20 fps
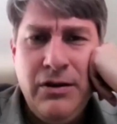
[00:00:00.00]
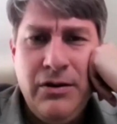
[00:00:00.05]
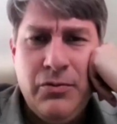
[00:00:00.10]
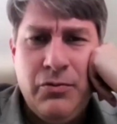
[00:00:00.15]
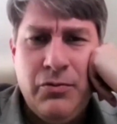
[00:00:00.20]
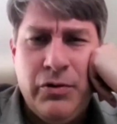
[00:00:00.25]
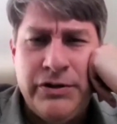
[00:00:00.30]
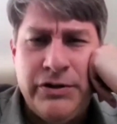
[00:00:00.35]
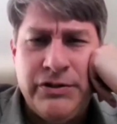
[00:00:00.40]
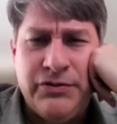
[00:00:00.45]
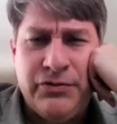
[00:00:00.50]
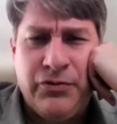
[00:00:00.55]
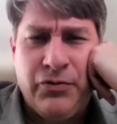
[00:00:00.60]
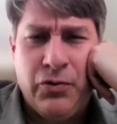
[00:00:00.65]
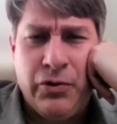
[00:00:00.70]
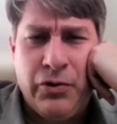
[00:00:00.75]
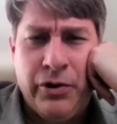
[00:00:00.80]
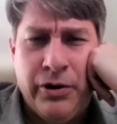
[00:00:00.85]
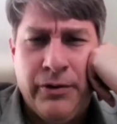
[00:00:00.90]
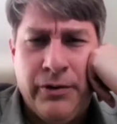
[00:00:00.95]
was
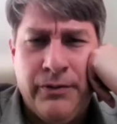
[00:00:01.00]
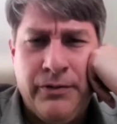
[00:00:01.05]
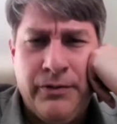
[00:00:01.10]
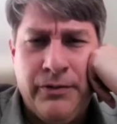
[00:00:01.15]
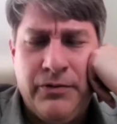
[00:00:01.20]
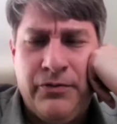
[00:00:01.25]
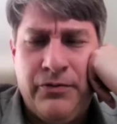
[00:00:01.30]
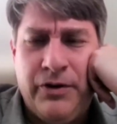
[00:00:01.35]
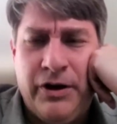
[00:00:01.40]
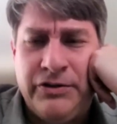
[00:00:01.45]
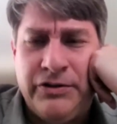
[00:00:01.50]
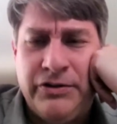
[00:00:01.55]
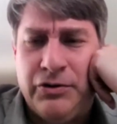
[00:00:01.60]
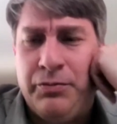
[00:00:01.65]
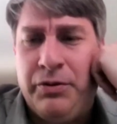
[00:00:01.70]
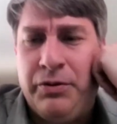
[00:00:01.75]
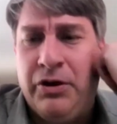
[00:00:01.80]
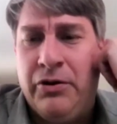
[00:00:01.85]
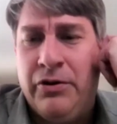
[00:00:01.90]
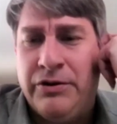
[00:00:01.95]
for the foster
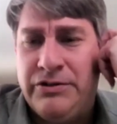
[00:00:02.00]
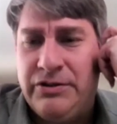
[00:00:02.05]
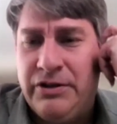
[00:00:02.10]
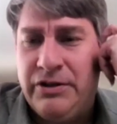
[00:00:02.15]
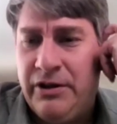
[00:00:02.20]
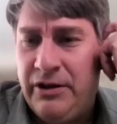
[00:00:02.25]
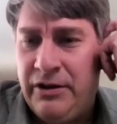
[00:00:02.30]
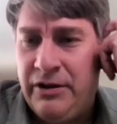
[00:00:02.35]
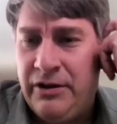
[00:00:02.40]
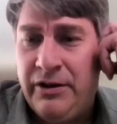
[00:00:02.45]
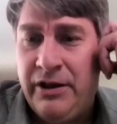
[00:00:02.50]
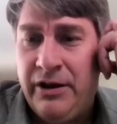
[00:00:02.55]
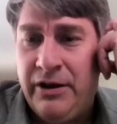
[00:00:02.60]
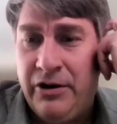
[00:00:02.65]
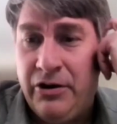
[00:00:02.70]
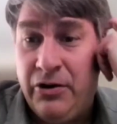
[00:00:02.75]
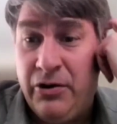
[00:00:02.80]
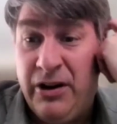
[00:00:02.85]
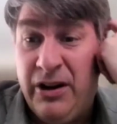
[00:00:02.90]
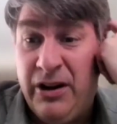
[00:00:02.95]
parents in that
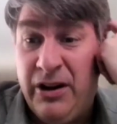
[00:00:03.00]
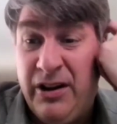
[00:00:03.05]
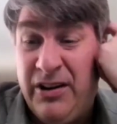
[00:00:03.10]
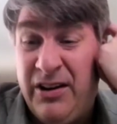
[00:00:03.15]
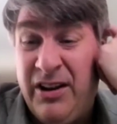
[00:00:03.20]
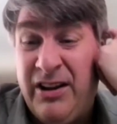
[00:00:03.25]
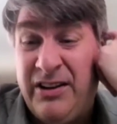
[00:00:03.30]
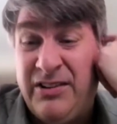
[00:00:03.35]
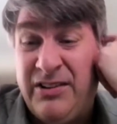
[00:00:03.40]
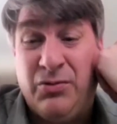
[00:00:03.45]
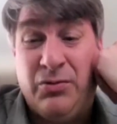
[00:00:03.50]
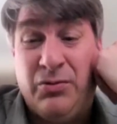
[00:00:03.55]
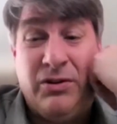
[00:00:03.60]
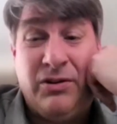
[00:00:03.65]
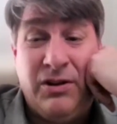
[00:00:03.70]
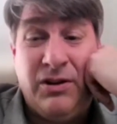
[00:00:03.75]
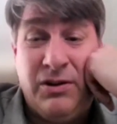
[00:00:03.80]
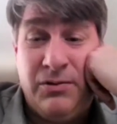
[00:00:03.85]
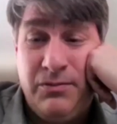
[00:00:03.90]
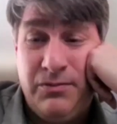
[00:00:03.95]
era not to
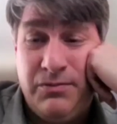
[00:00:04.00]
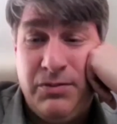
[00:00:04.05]
really